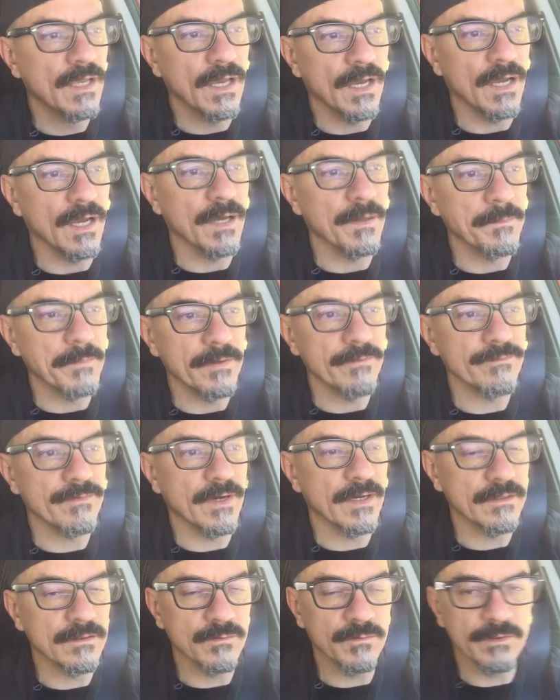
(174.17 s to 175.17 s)
My
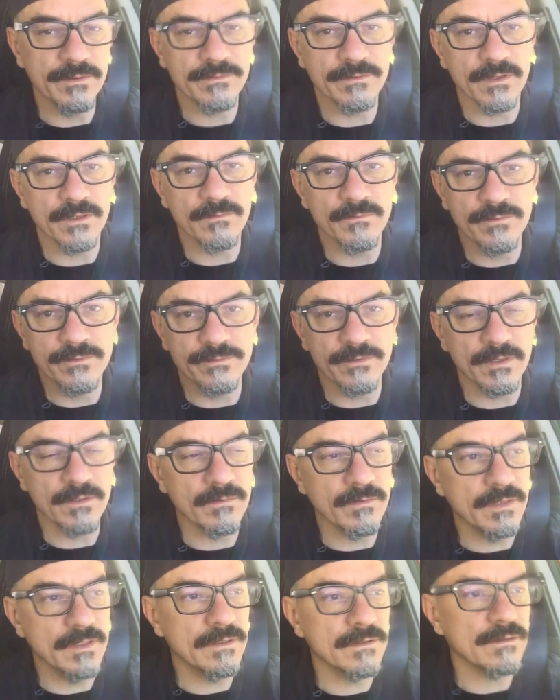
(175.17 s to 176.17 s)
father was
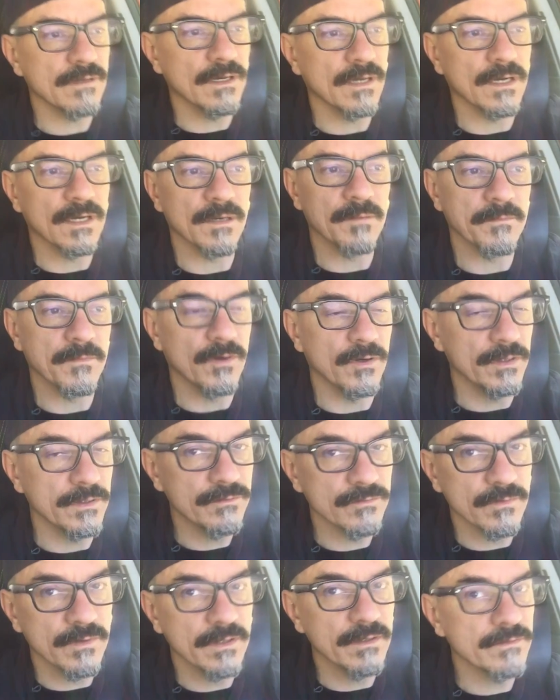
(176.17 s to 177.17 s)
unregenerate,
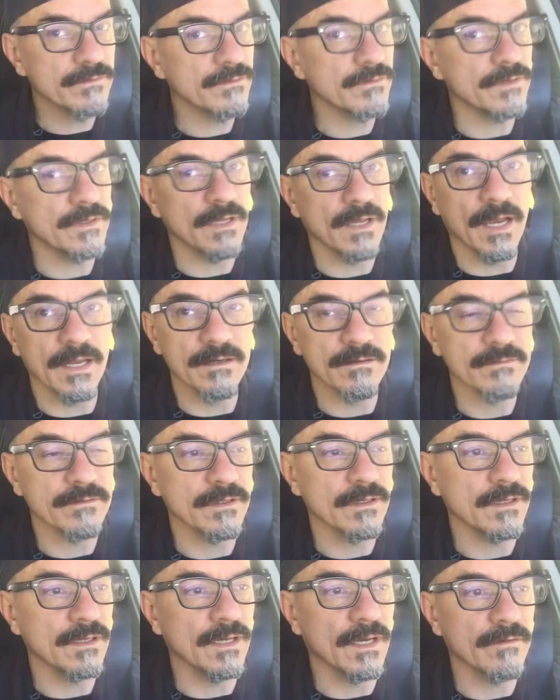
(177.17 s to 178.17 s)
always was. And I don't
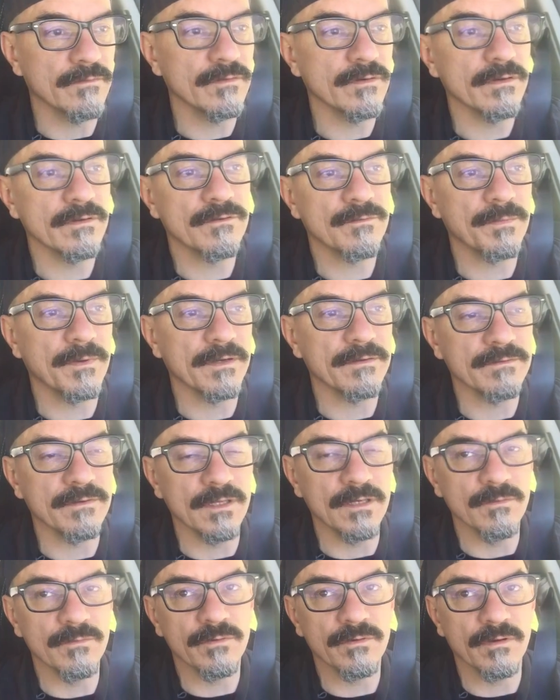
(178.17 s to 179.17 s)
think he ever expressed
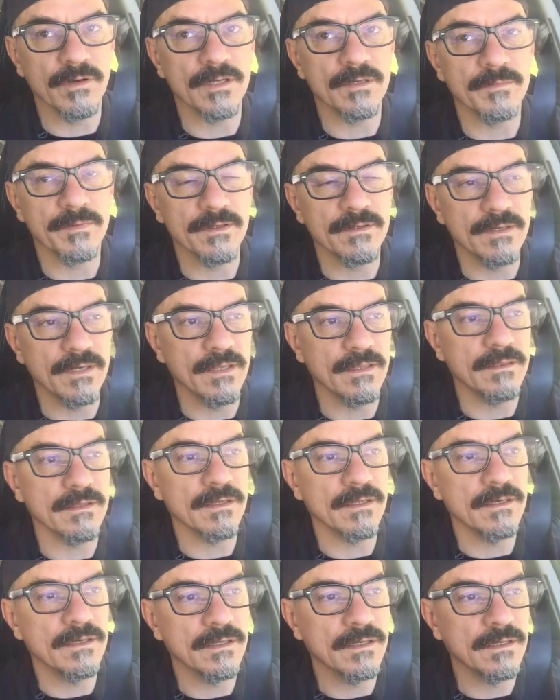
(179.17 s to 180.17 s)
any regret about
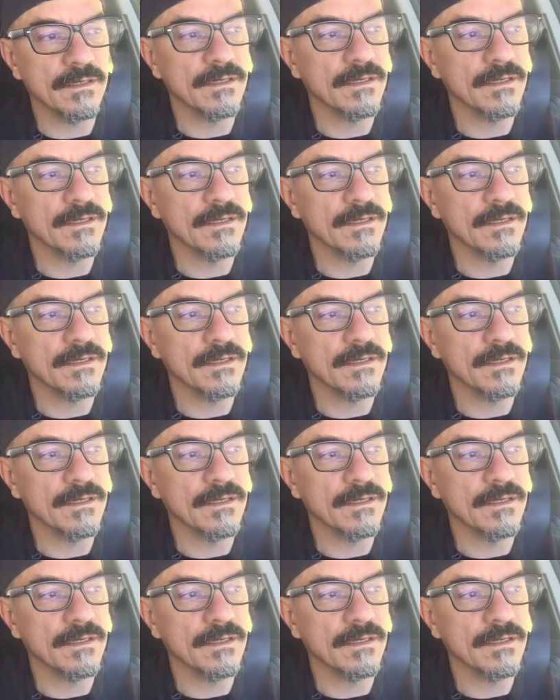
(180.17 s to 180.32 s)
anything he did,